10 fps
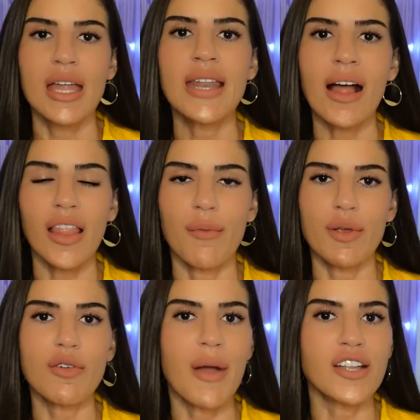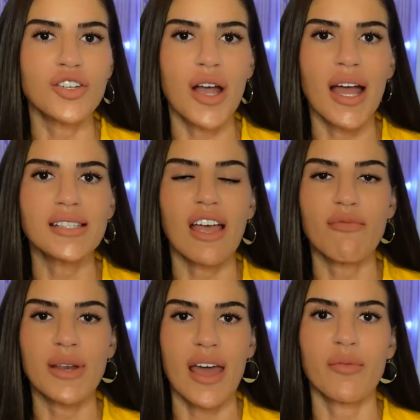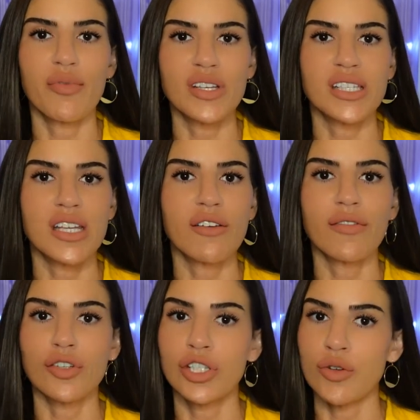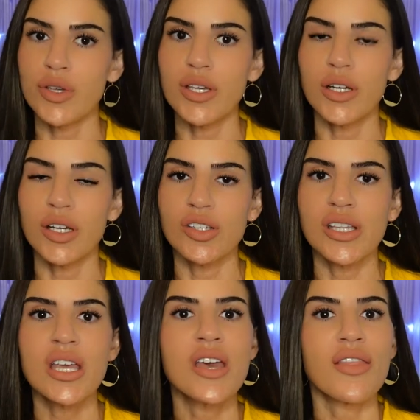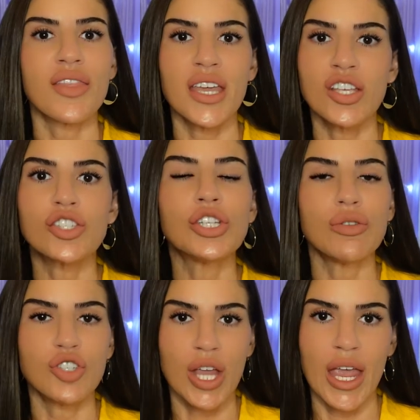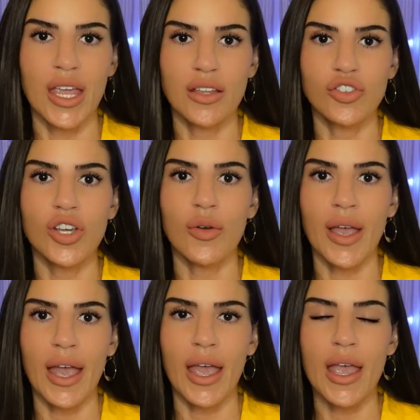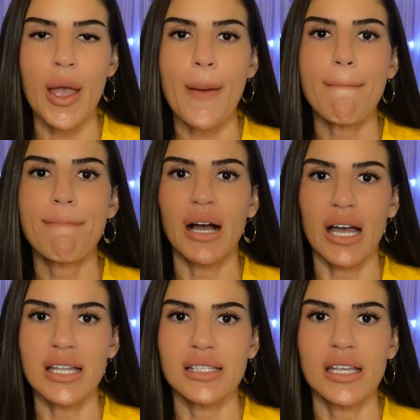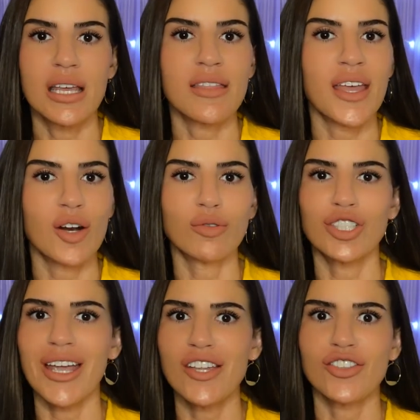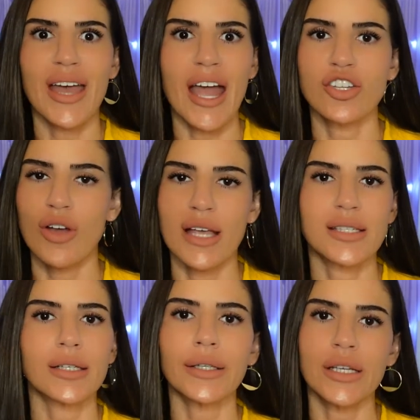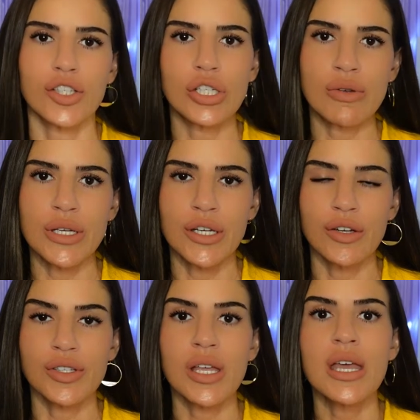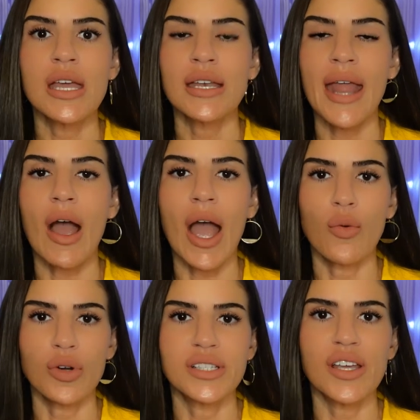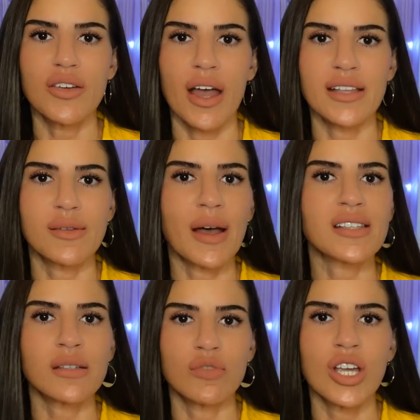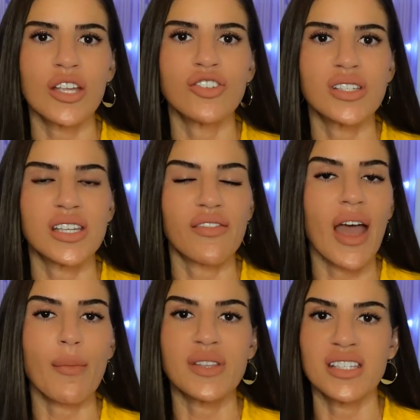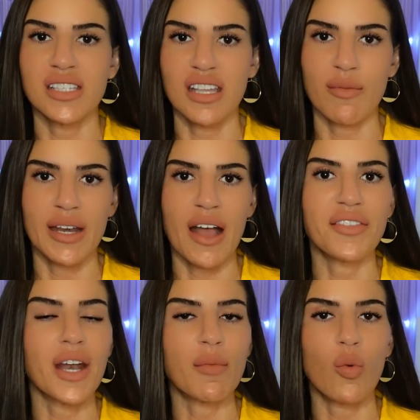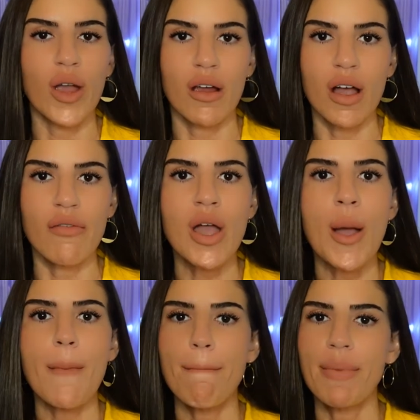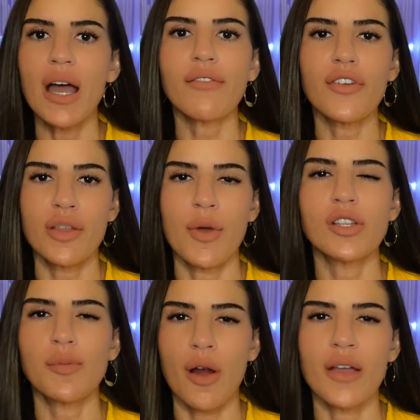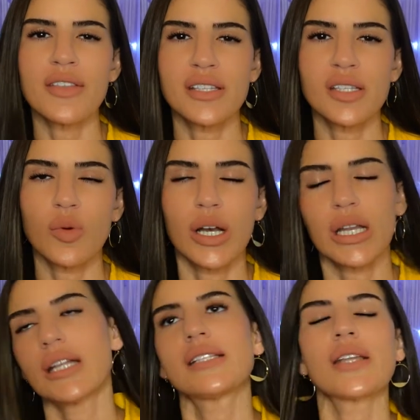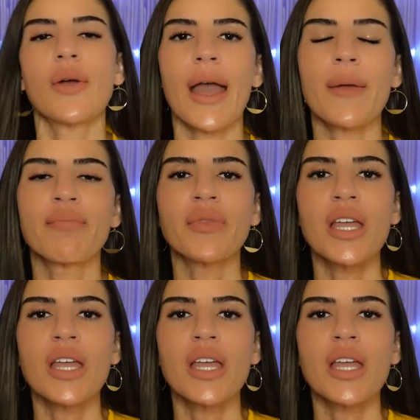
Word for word: Now, let me remind you guys, I've been out of prison for 2 years. Things do change, okay? But they don't change that drastically in two years. Now, I will tell you guys about some changes that have happened since I've been out that I'm aware of, but for the most part, this is what it is, okay?